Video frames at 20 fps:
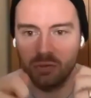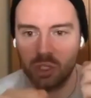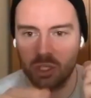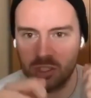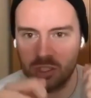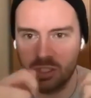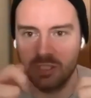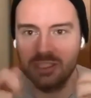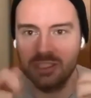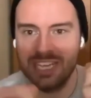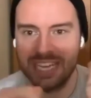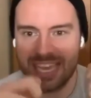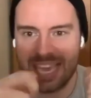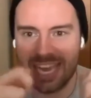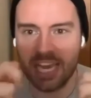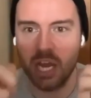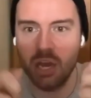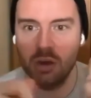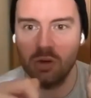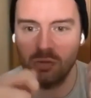of just
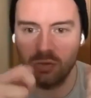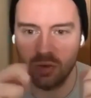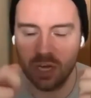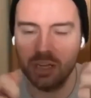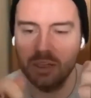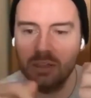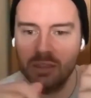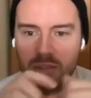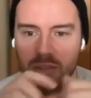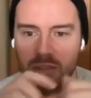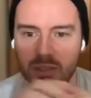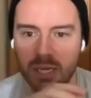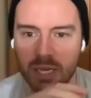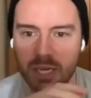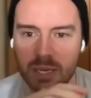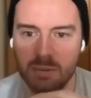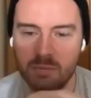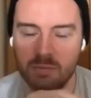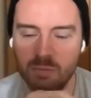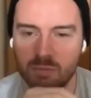ticking over
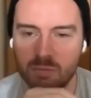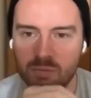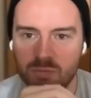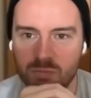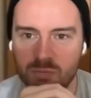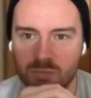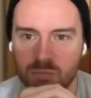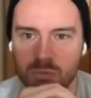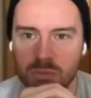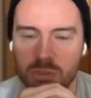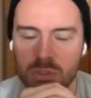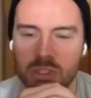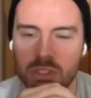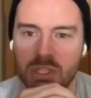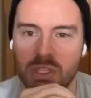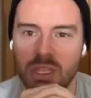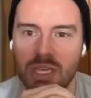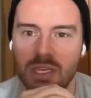um, mm.